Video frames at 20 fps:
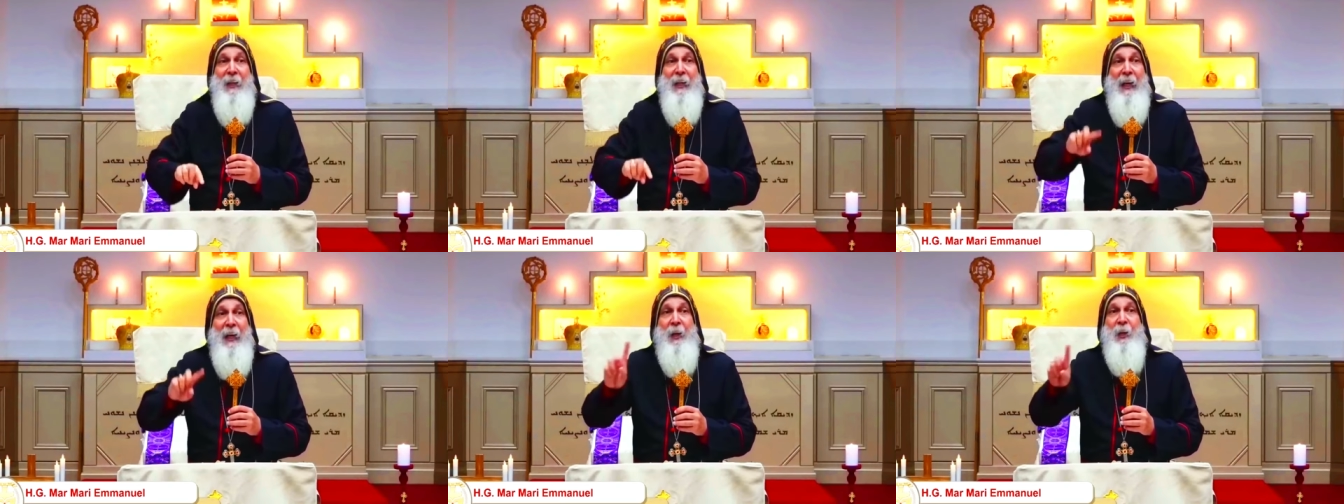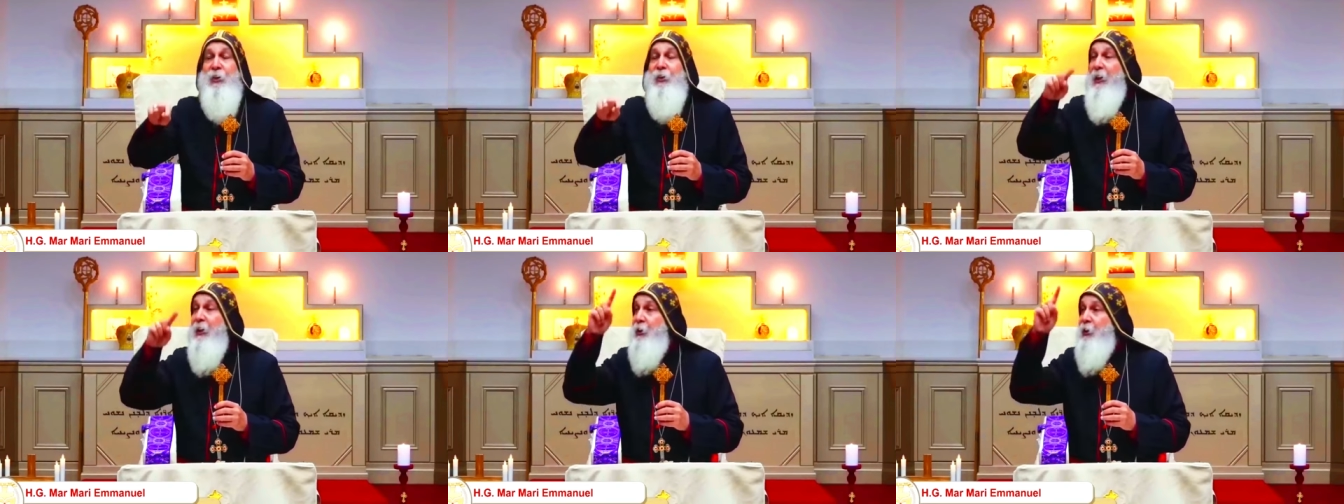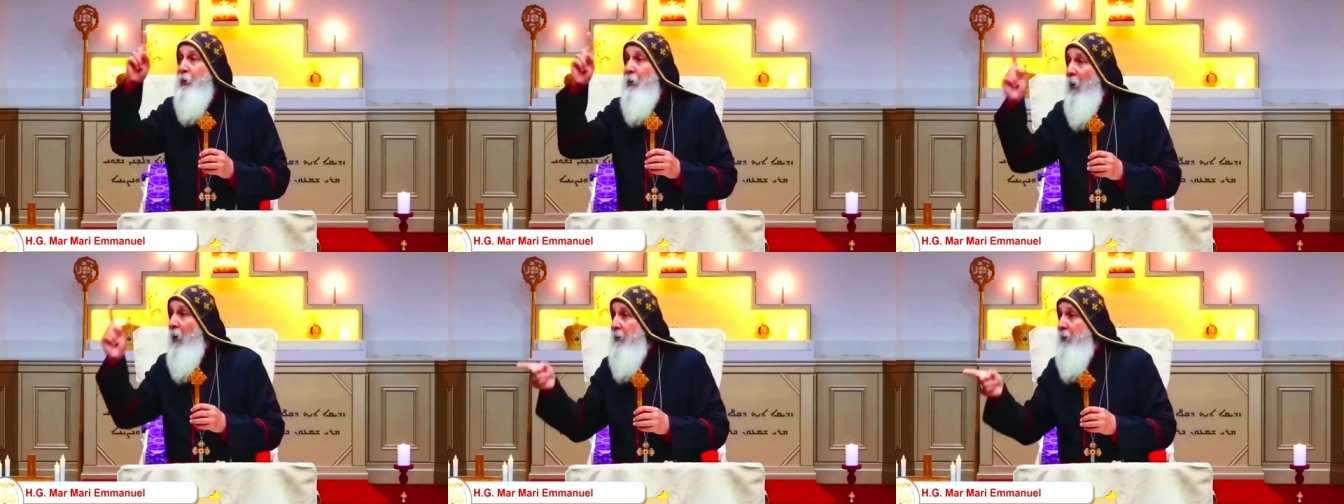It is the
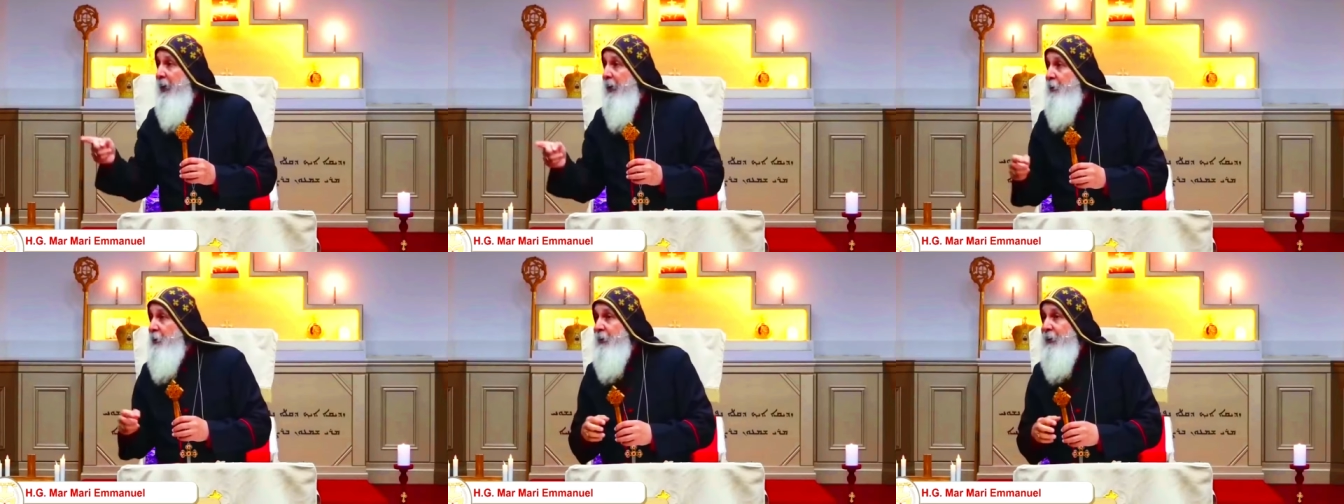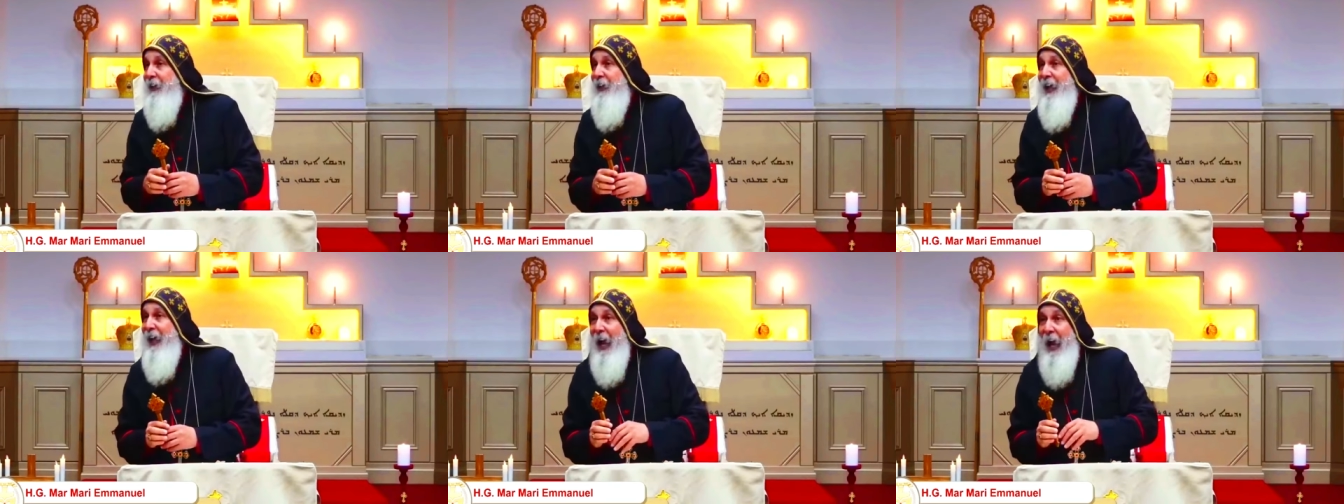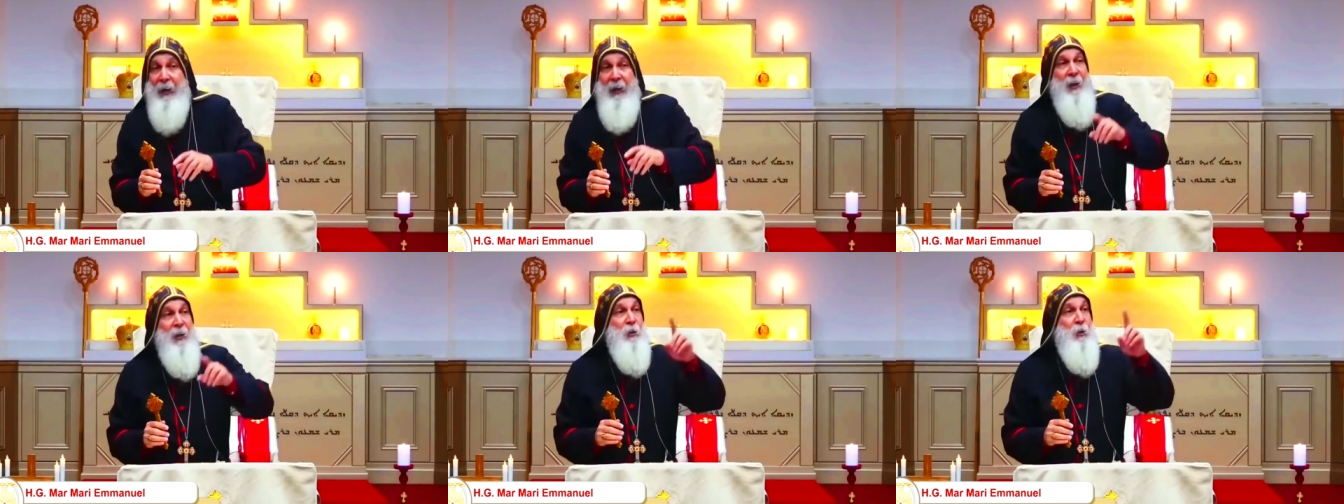strongest
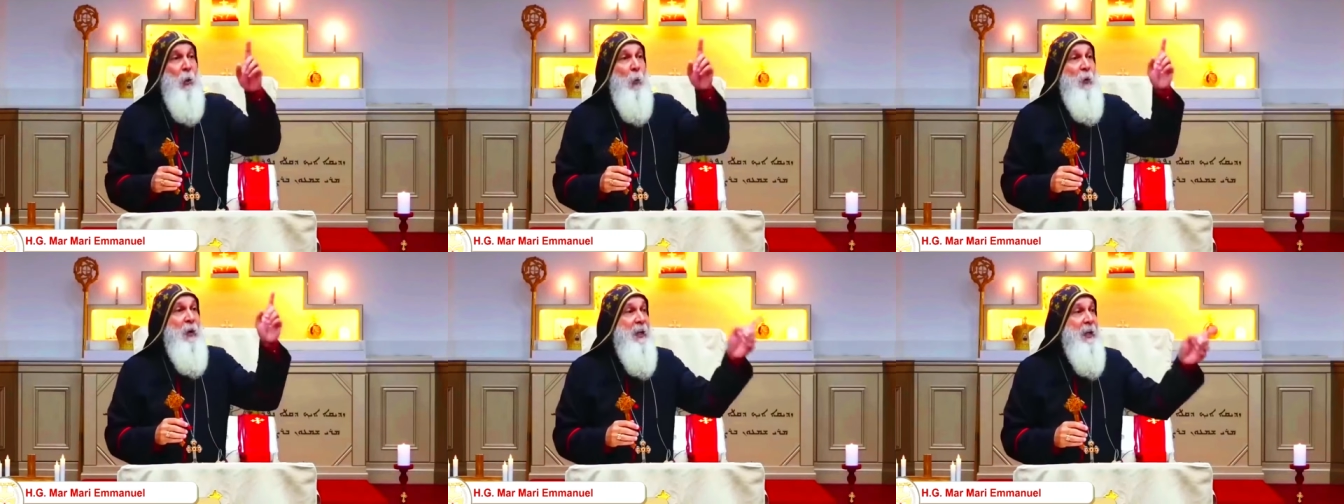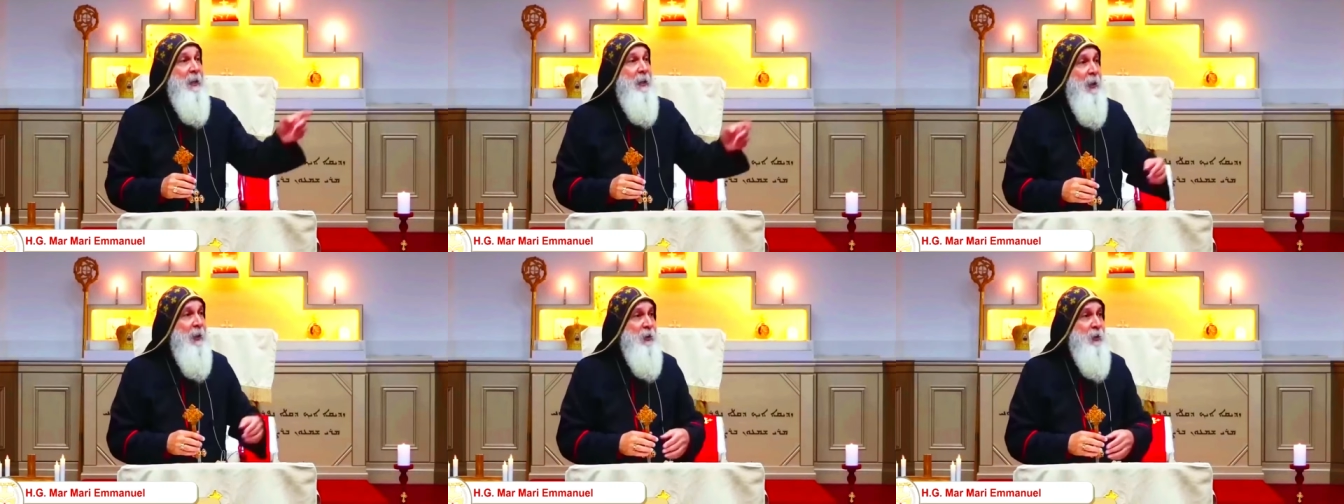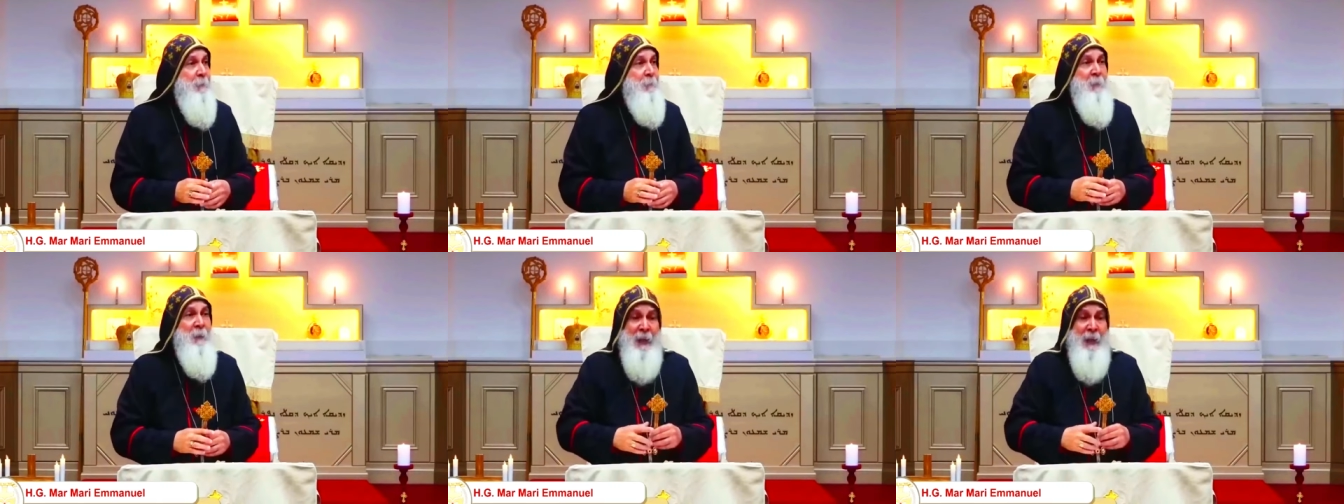and it is the weakest.